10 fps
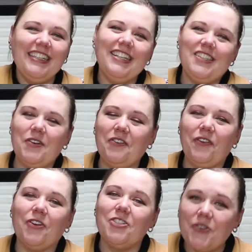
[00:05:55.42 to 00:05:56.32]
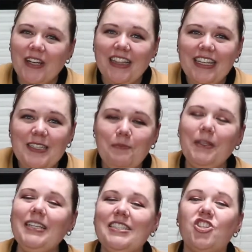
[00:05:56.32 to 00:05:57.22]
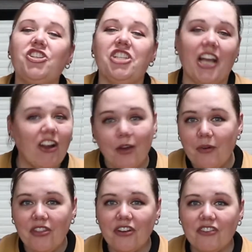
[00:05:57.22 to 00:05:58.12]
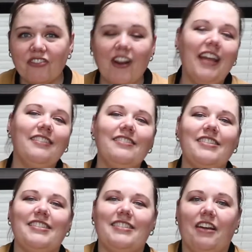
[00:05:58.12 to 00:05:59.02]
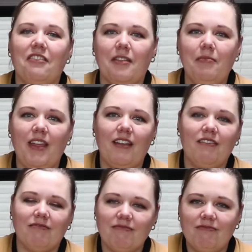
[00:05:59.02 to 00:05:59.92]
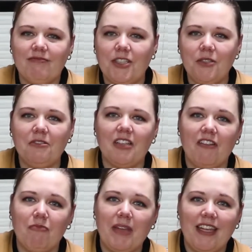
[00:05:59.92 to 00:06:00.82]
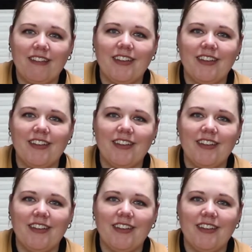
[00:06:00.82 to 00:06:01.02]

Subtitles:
So if you're enjoying this, please share it with your friends. Tell them that you love me.